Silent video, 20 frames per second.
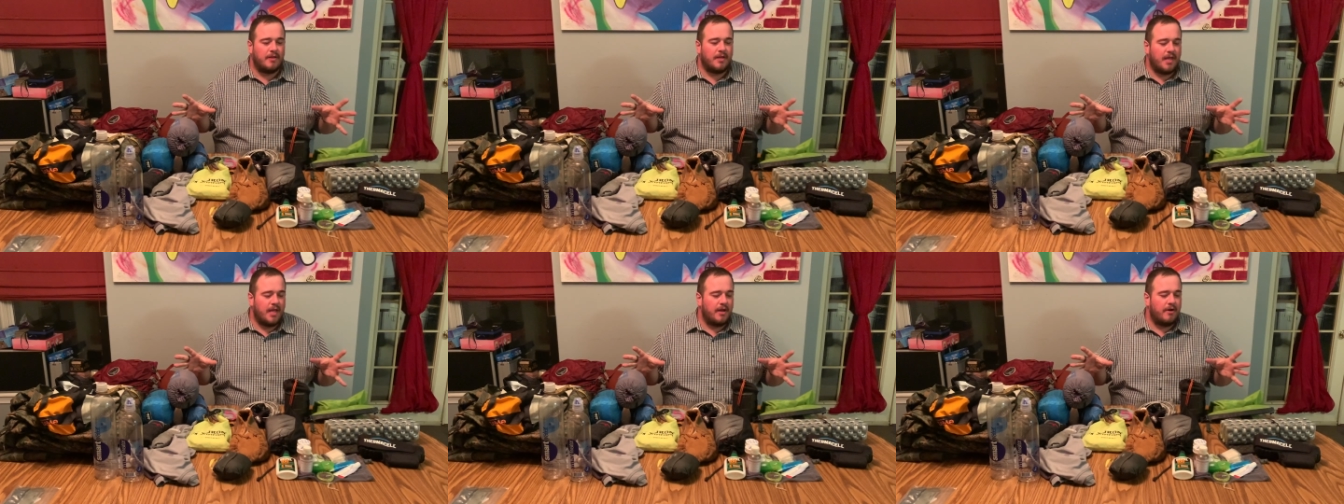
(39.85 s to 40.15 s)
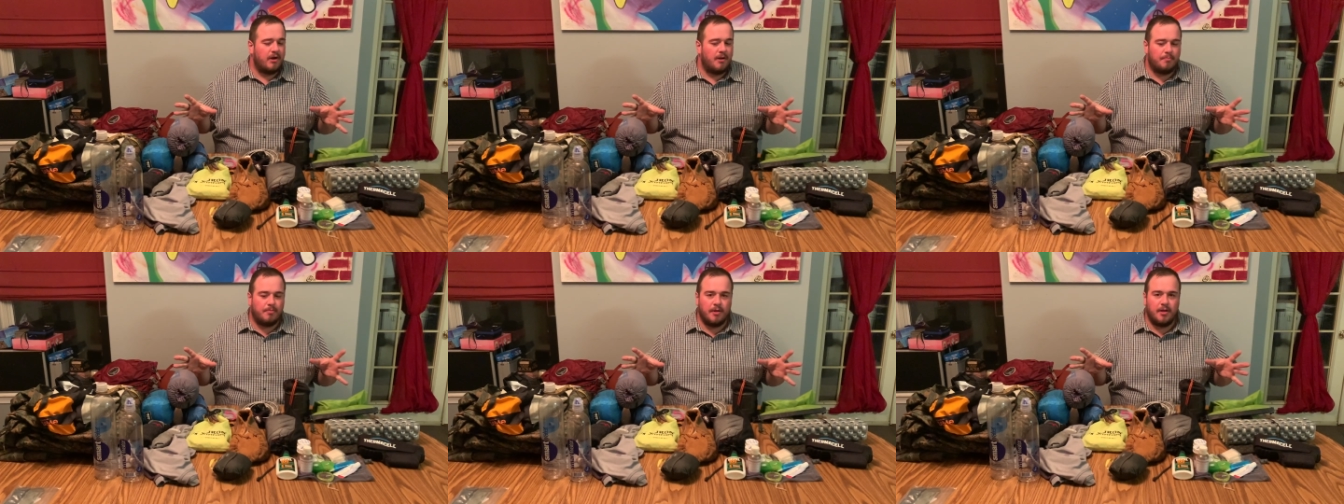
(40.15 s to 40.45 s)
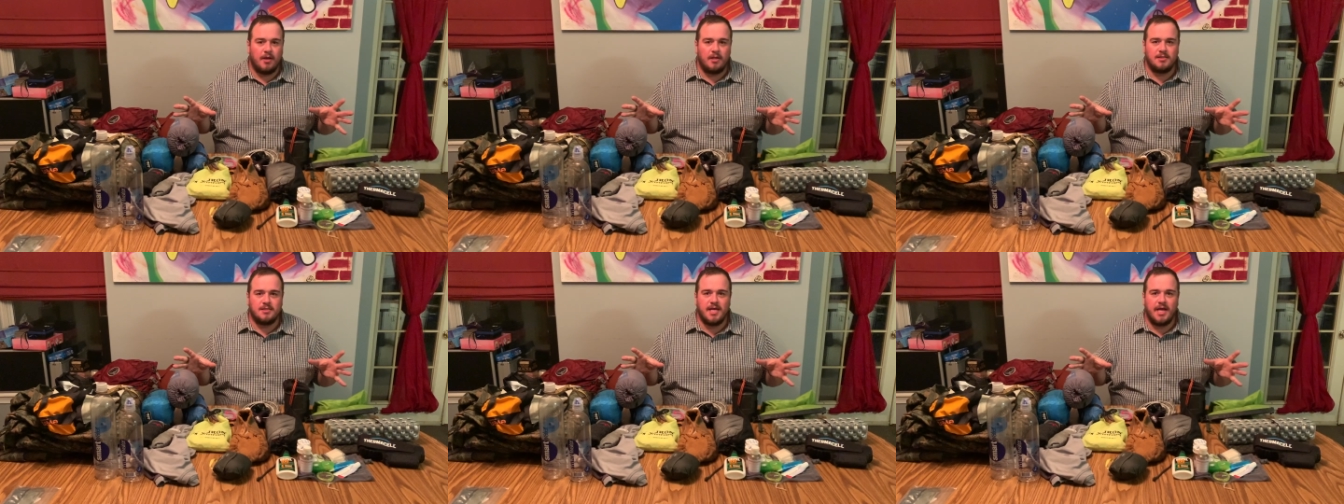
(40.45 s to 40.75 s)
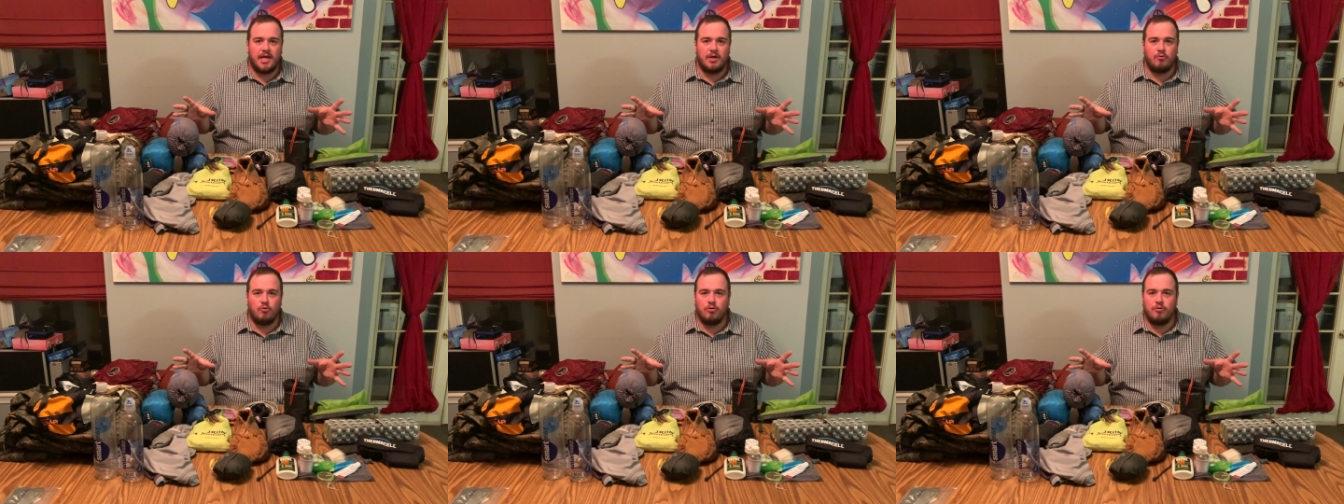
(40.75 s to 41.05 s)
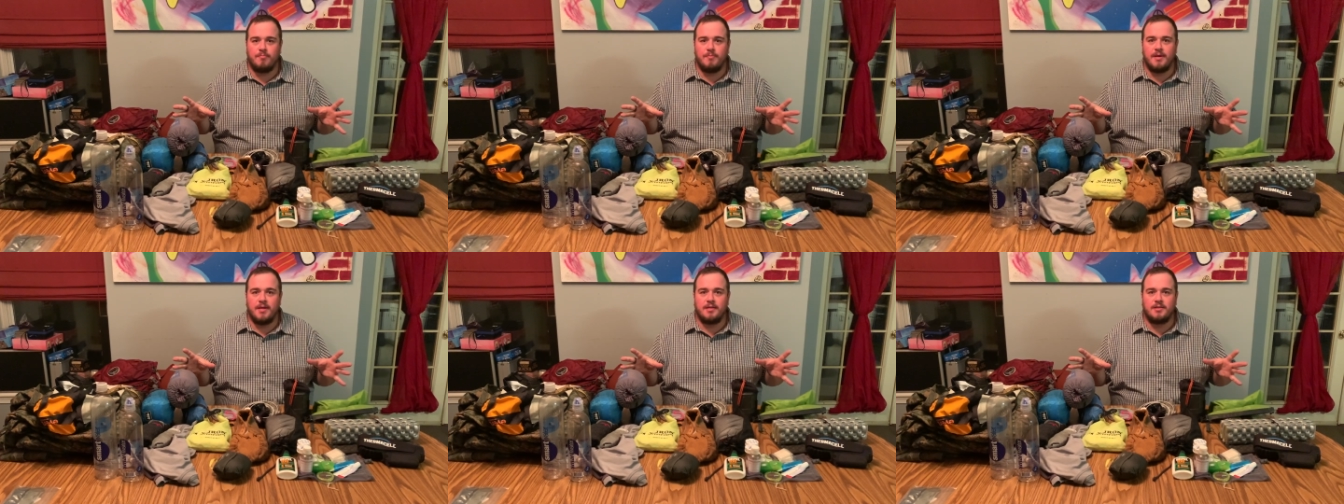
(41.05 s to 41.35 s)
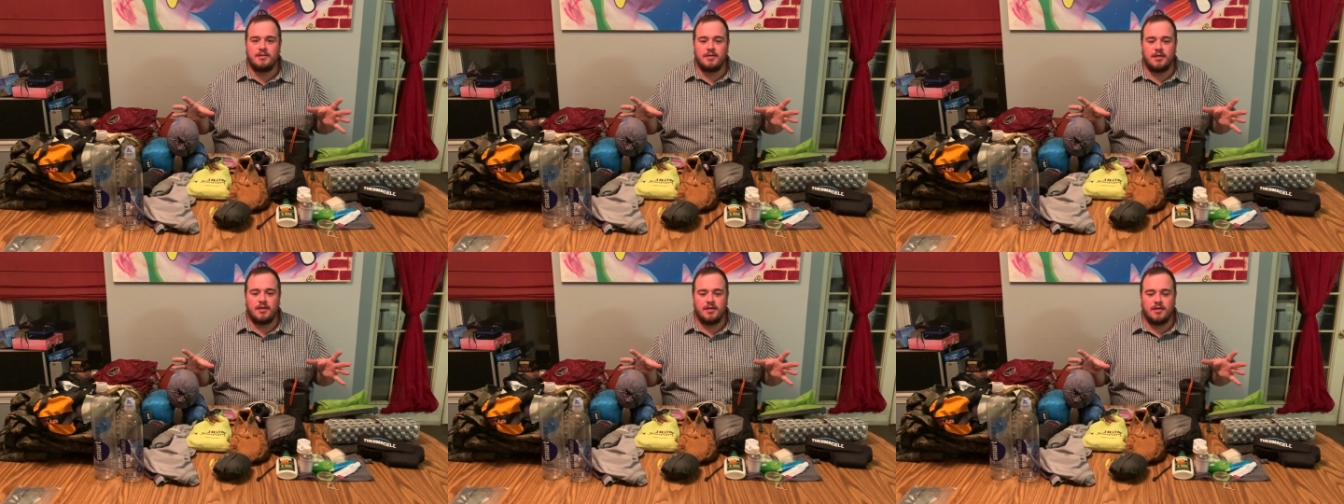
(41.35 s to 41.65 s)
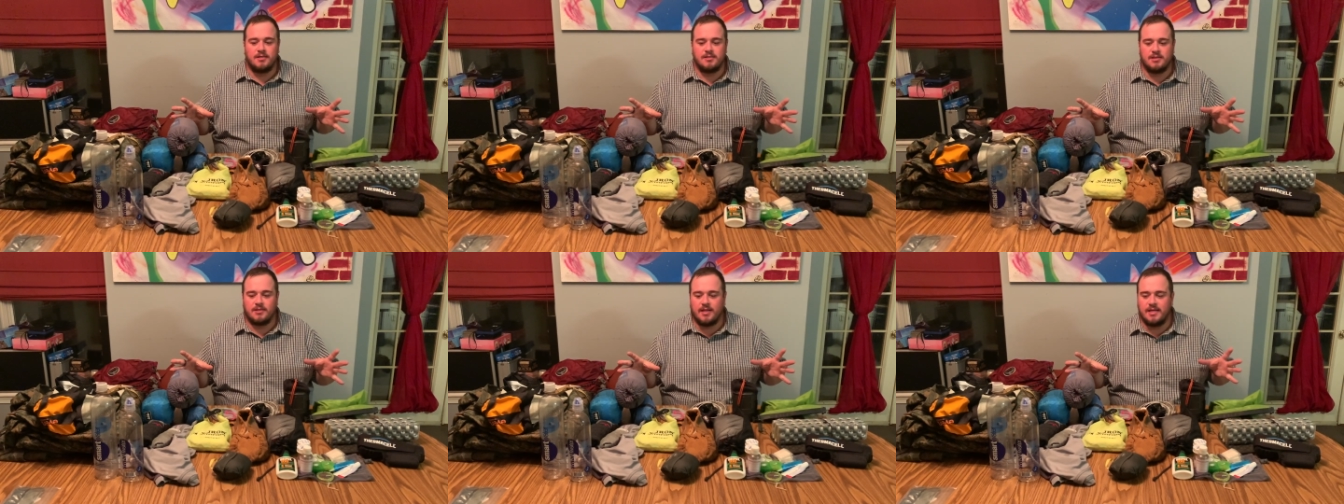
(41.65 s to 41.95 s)
gear I plan on taking with me to
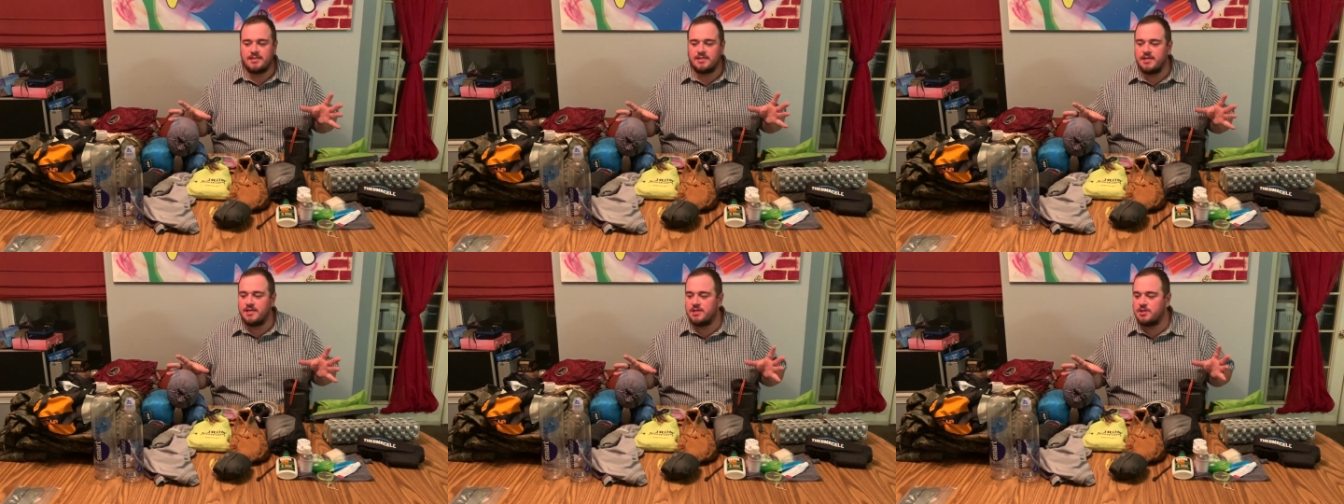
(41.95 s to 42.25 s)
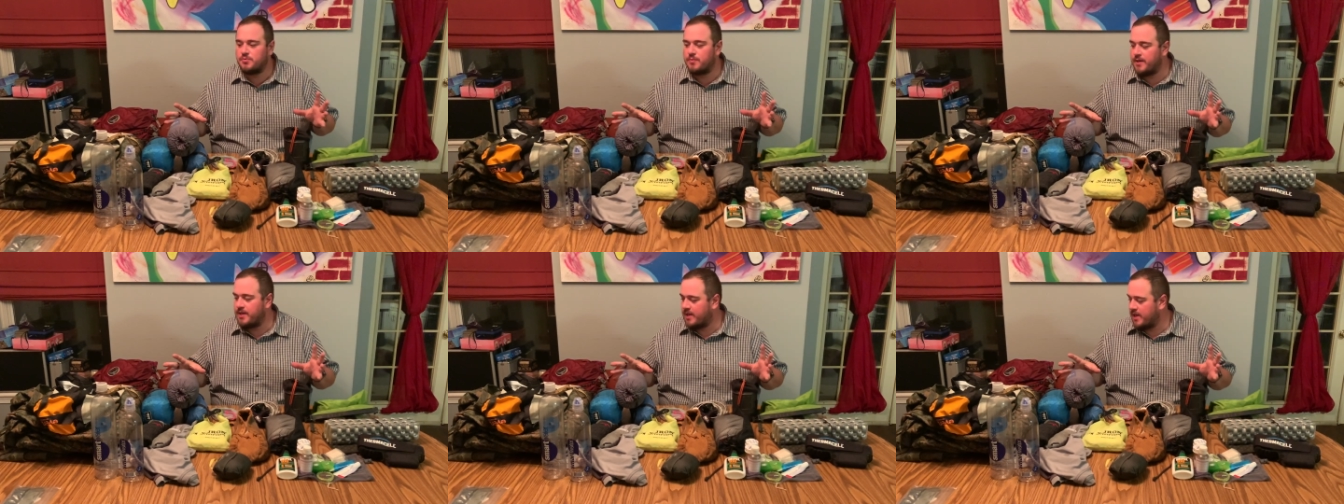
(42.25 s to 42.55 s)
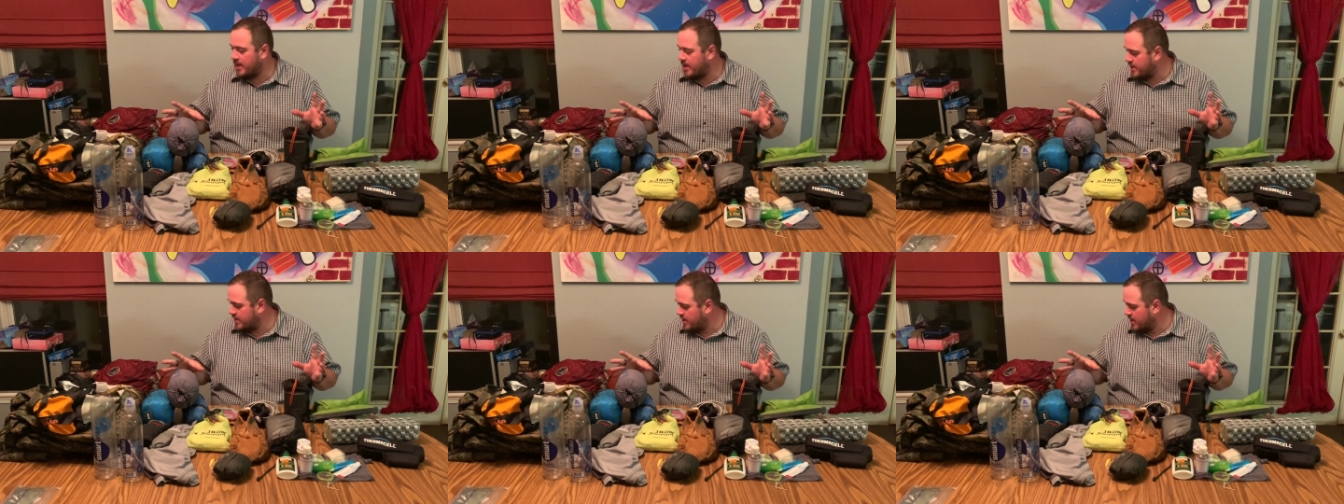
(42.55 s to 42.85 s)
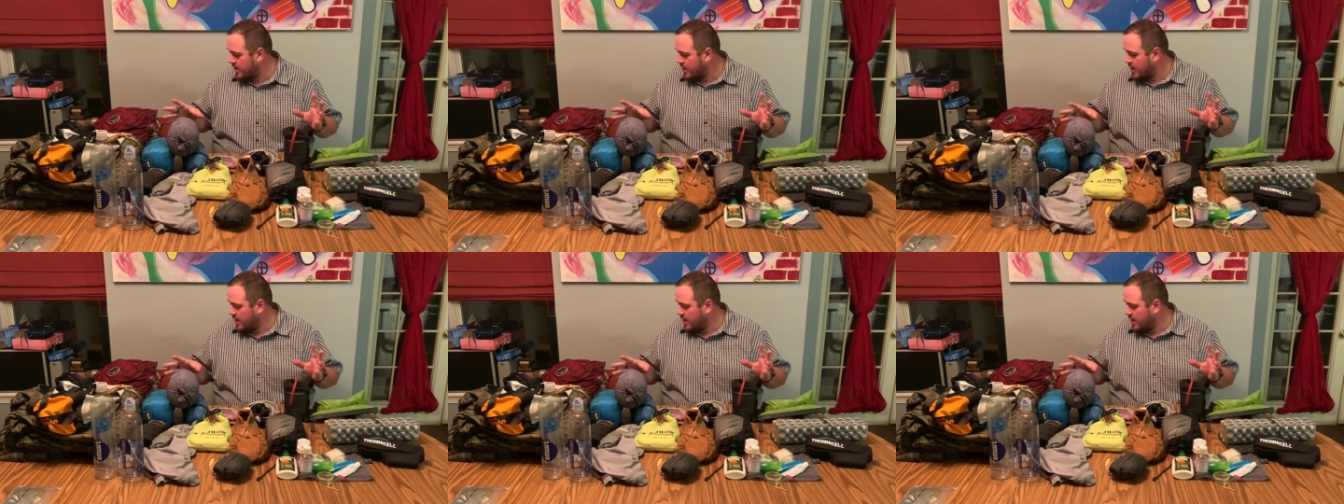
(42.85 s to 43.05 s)
Zeleski this weekend.